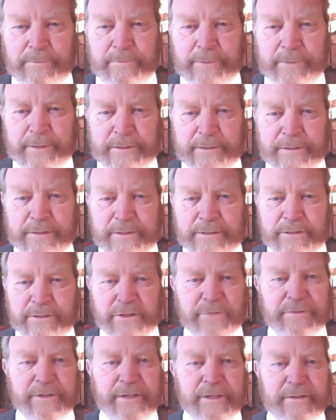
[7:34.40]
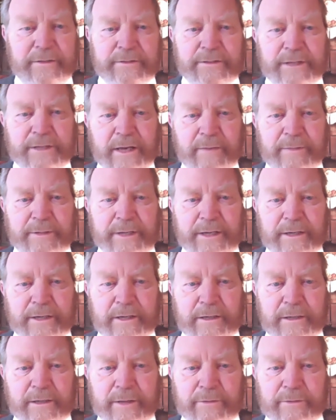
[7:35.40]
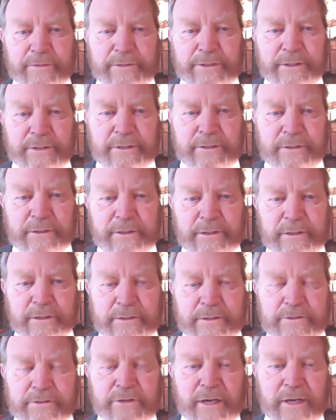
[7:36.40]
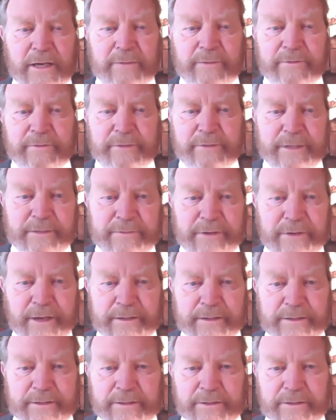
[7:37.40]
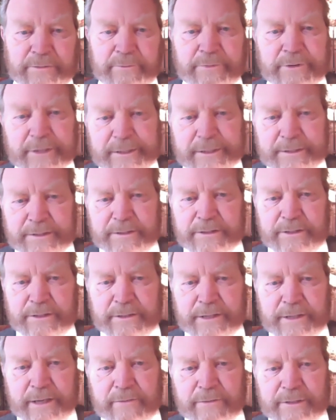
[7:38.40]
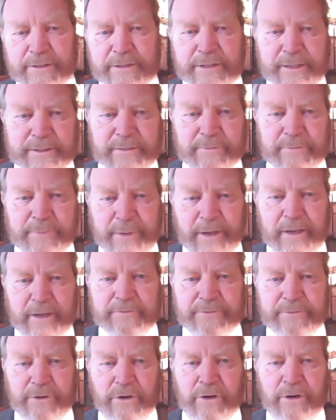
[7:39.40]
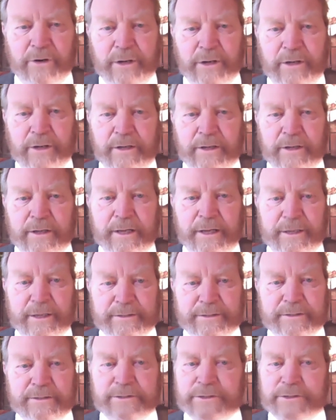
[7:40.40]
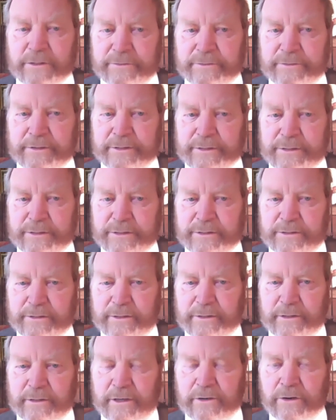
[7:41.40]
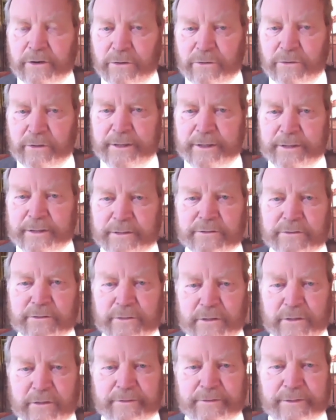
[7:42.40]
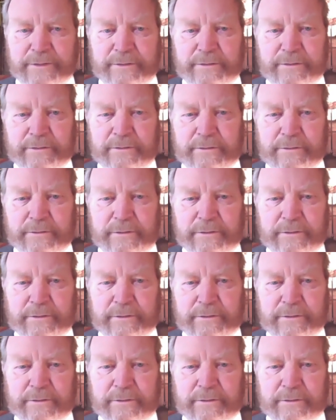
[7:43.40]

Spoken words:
But serving in the tabernacle, there was a tribe of Levites and priests, and they were set apart for his service, a holy service.